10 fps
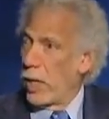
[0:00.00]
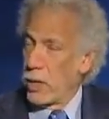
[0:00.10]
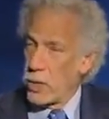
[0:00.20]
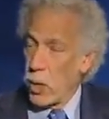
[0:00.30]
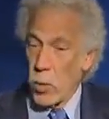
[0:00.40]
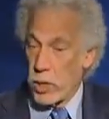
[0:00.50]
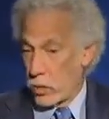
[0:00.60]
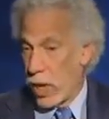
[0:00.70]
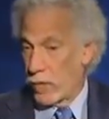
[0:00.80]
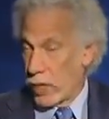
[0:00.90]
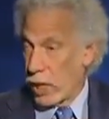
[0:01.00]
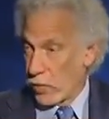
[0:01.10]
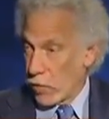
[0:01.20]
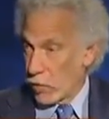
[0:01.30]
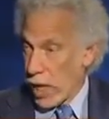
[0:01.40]
And so we do have a lot of
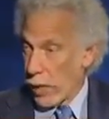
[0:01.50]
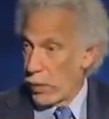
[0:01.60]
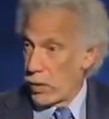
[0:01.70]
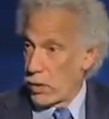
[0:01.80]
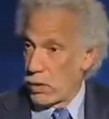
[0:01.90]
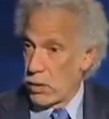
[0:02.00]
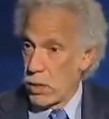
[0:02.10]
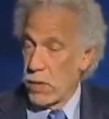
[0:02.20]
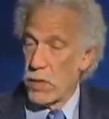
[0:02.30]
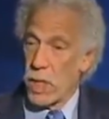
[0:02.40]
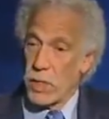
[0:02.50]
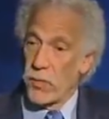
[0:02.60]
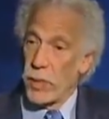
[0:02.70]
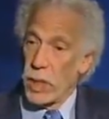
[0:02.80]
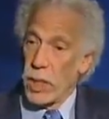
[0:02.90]
overlap in the sense
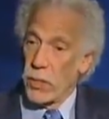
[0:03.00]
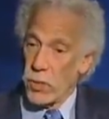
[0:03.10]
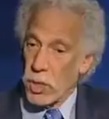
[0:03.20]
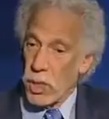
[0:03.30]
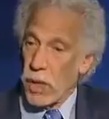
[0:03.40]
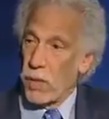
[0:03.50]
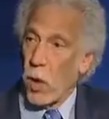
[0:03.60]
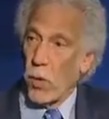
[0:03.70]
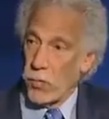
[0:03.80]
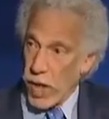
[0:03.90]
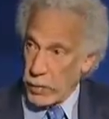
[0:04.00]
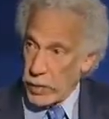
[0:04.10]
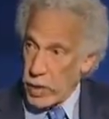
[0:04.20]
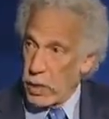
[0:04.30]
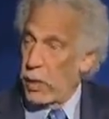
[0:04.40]
of being interested in the whole family,